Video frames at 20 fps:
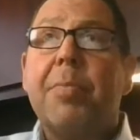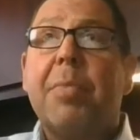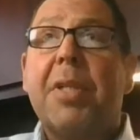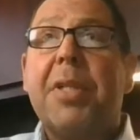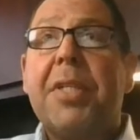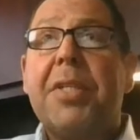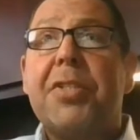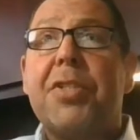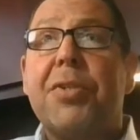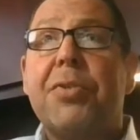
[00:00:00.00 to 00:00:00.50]

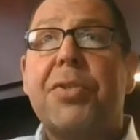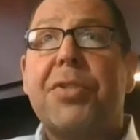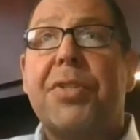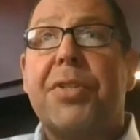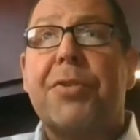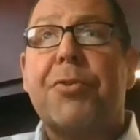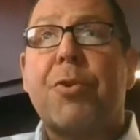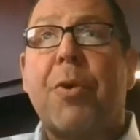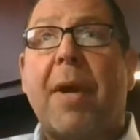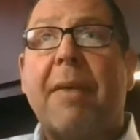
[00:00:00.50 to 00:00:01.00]
Please use
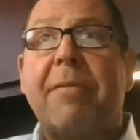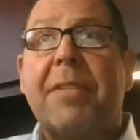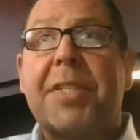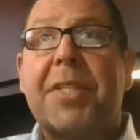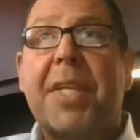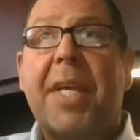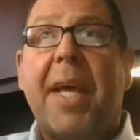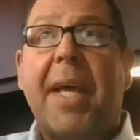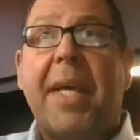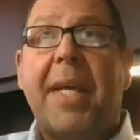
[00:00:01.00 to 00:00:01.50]
the Travis
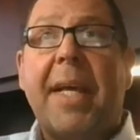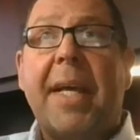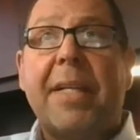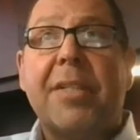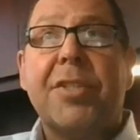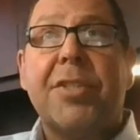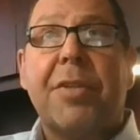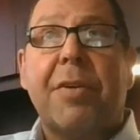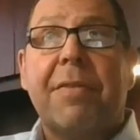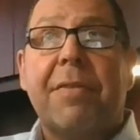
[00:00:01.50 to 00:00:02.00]
K at
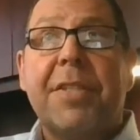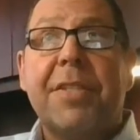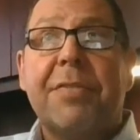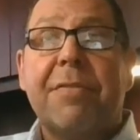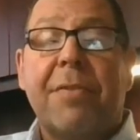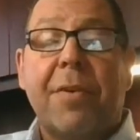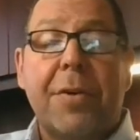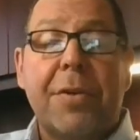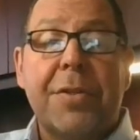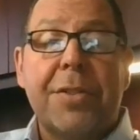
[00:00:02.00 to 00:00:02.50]

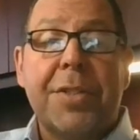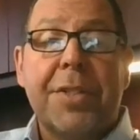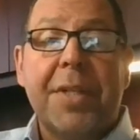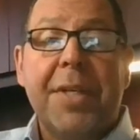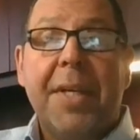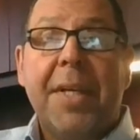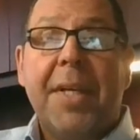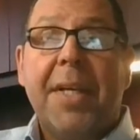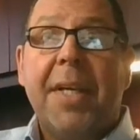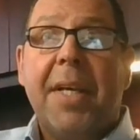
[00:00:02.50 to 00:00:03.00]

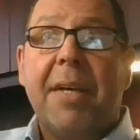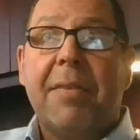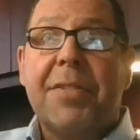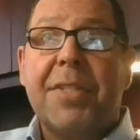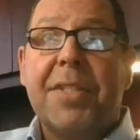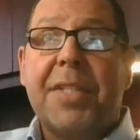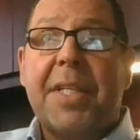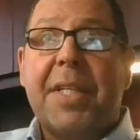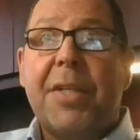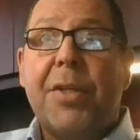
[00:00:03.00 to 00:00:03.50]

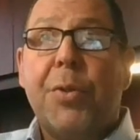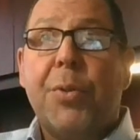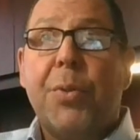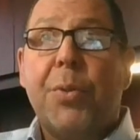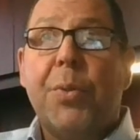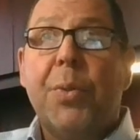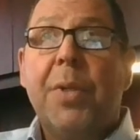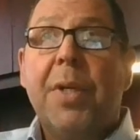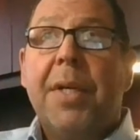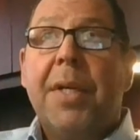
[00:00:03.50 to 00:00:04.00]

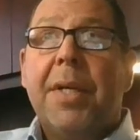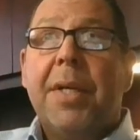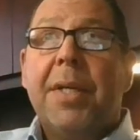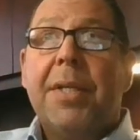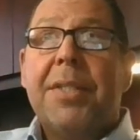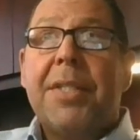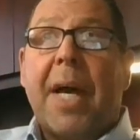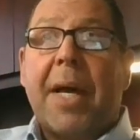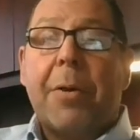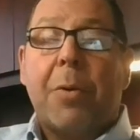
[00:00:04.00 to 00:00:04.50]

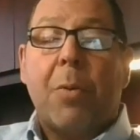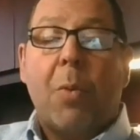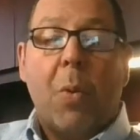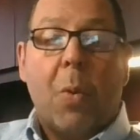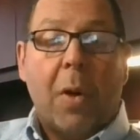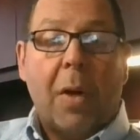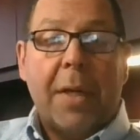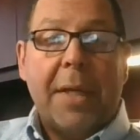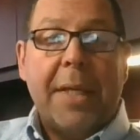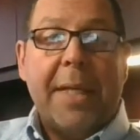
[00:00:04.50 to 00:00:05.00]

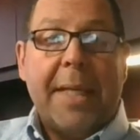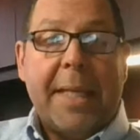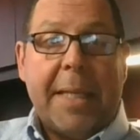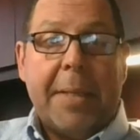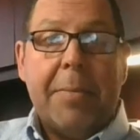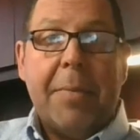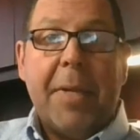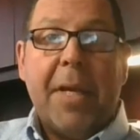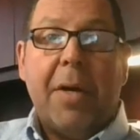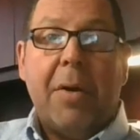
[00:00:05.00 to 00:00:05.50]
servicefirstfcu.org
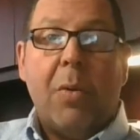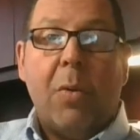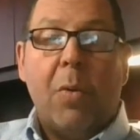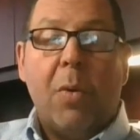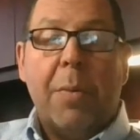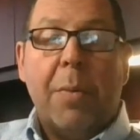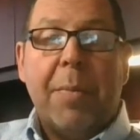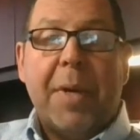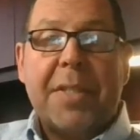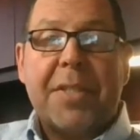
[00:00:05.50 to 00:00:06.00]
email
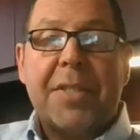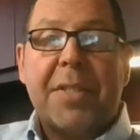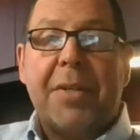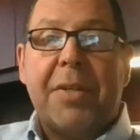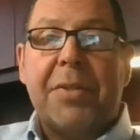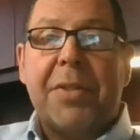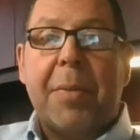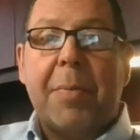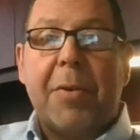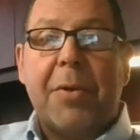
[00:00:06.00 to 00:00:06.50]
or my
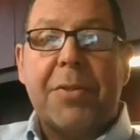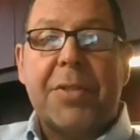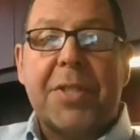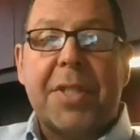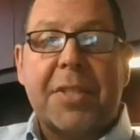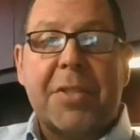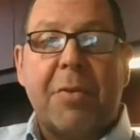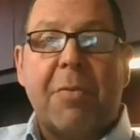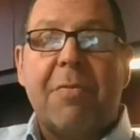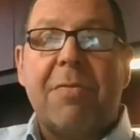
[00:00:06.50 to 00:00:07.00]
cell number
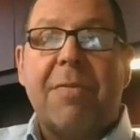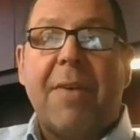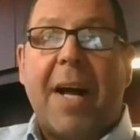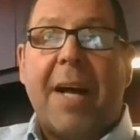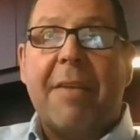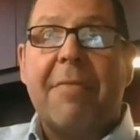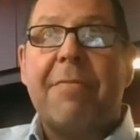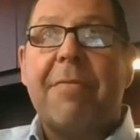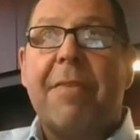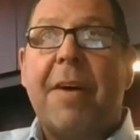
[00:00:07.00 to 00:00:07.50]

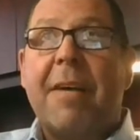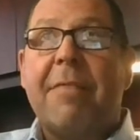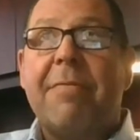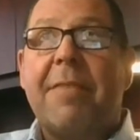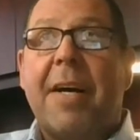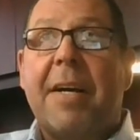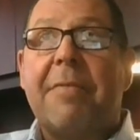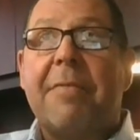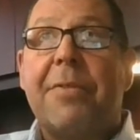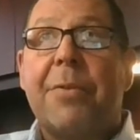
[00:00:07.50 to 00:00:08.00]

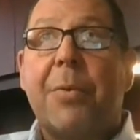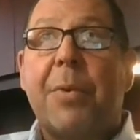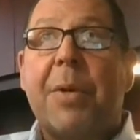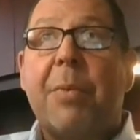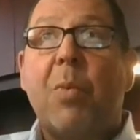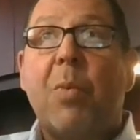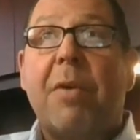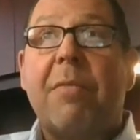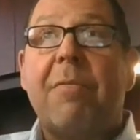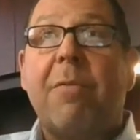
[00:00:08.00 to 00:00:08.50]

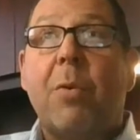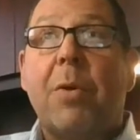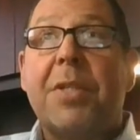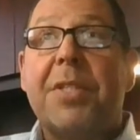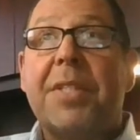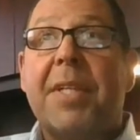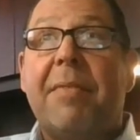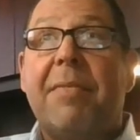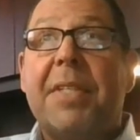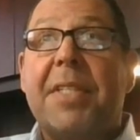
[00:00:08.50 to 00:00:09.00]

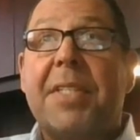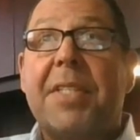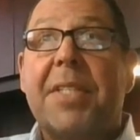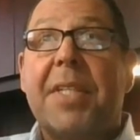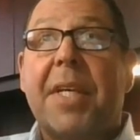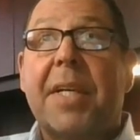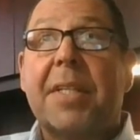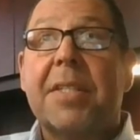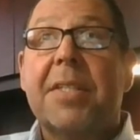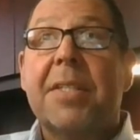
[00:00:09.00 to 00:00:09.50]

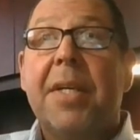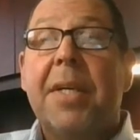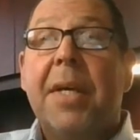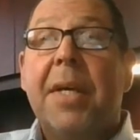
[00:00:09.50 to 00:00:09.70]
605-553-1476.